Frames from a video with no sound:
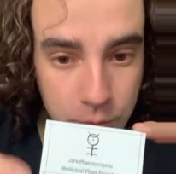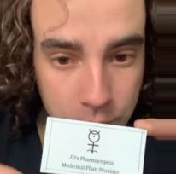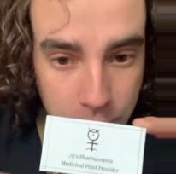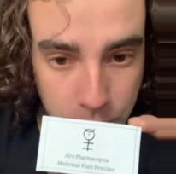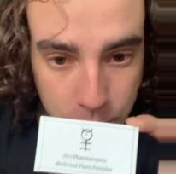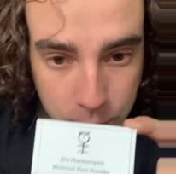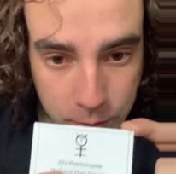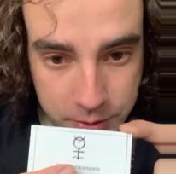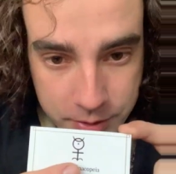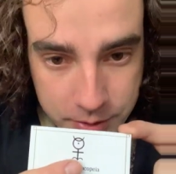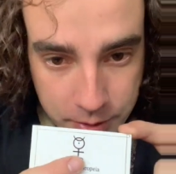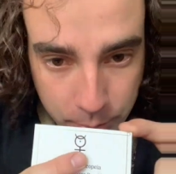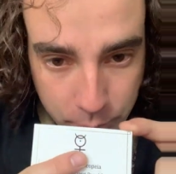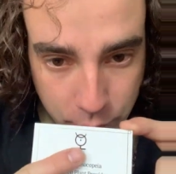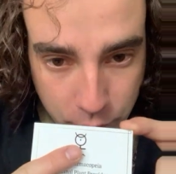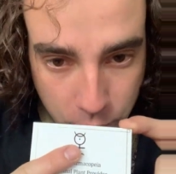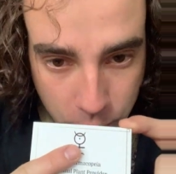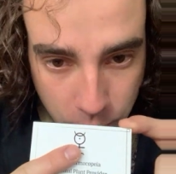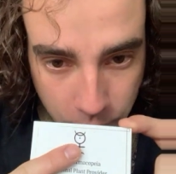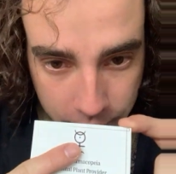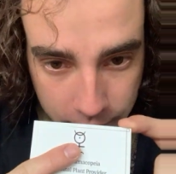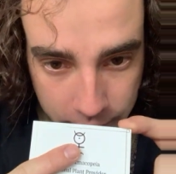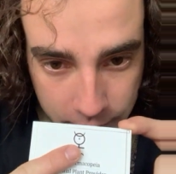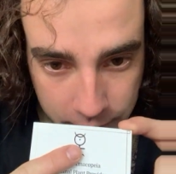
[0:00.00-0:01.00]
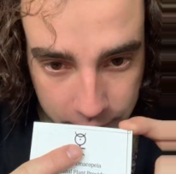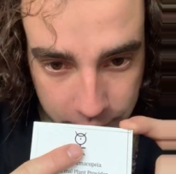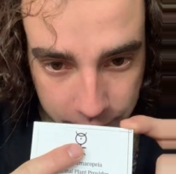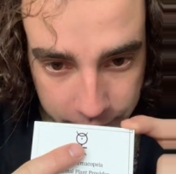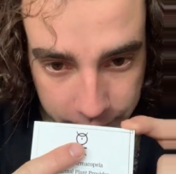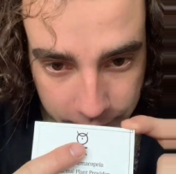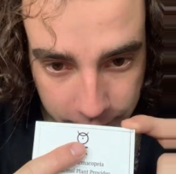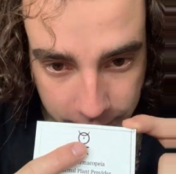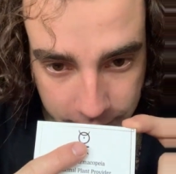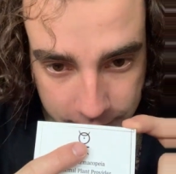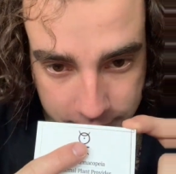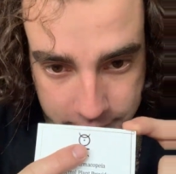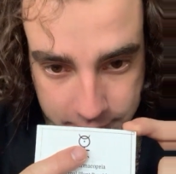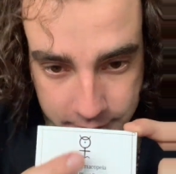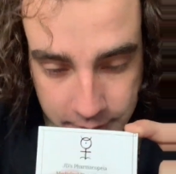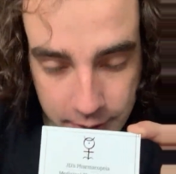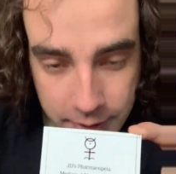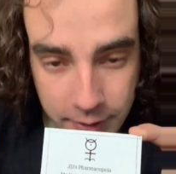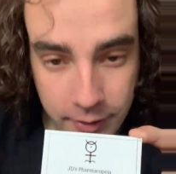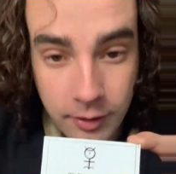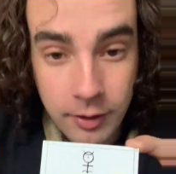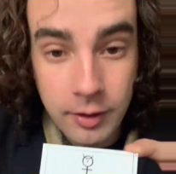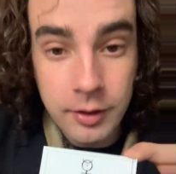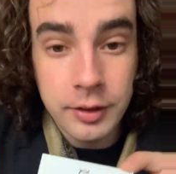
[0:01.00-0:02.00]
there was a point in the very
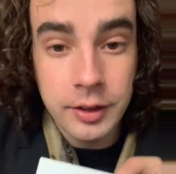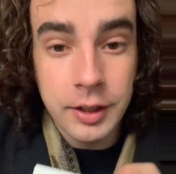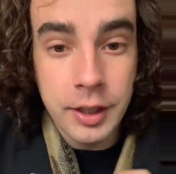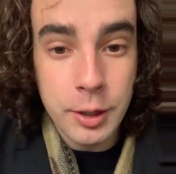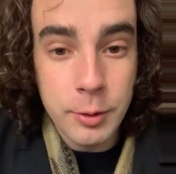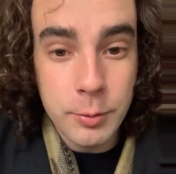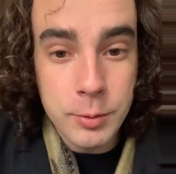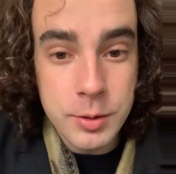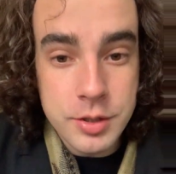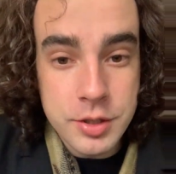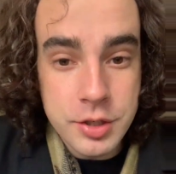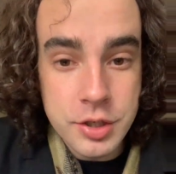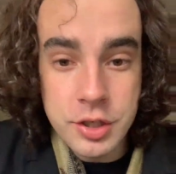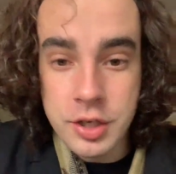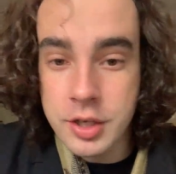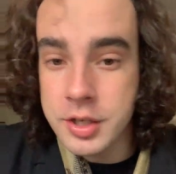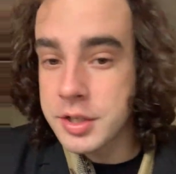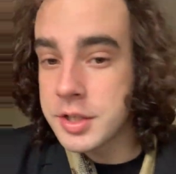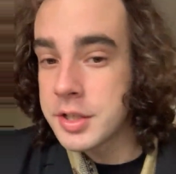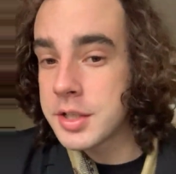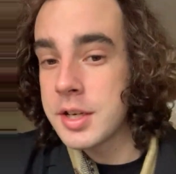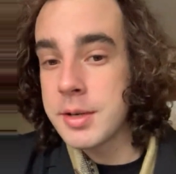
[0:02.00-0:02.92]
center, there was just